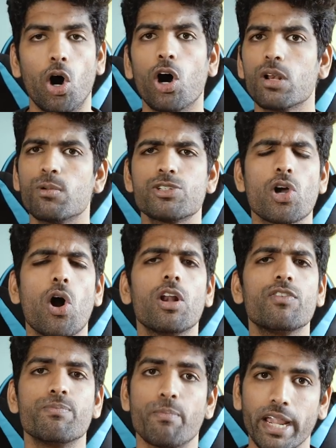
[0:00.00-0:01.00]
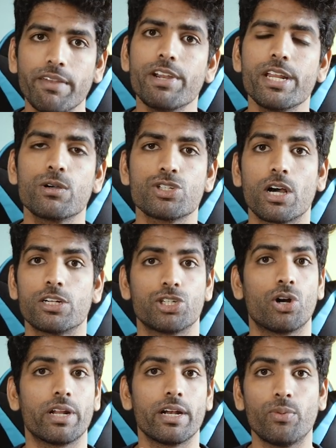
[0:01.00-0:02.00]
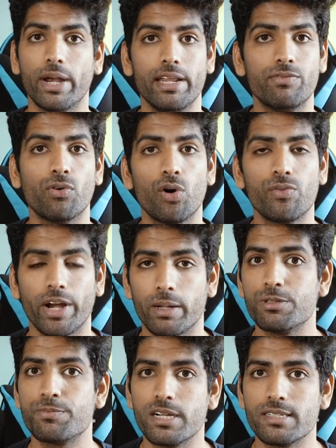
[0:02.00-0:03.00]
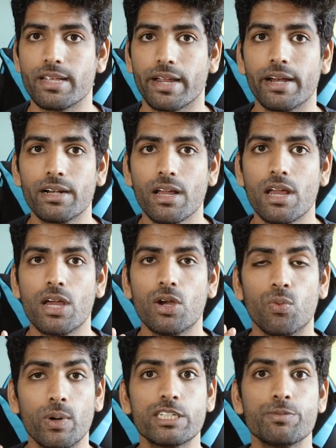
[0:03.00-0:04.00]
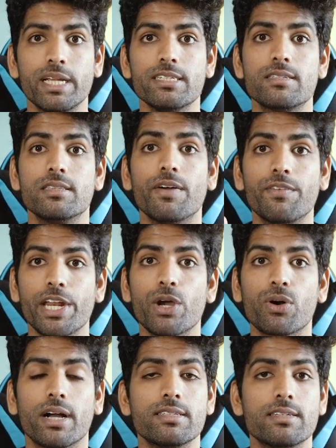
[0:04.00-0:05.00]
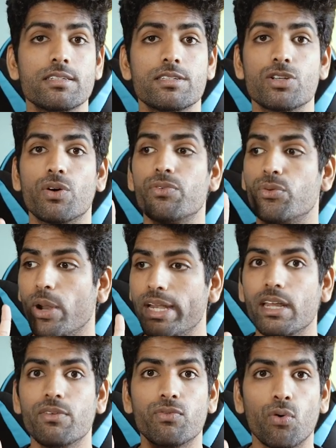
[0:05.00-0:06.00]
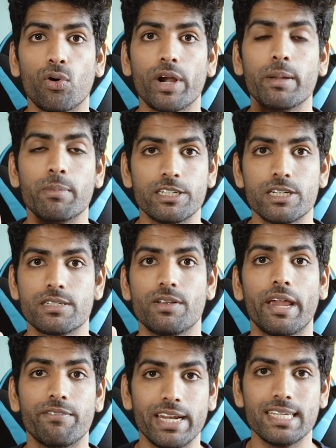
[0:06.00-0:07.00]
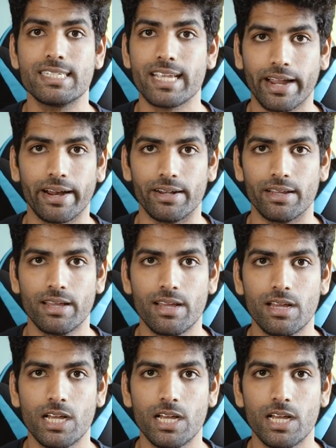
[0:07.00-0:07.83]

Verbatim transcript: Almost all of my videos are shot at 24 frames per second, which means the video consists of 24 images every second.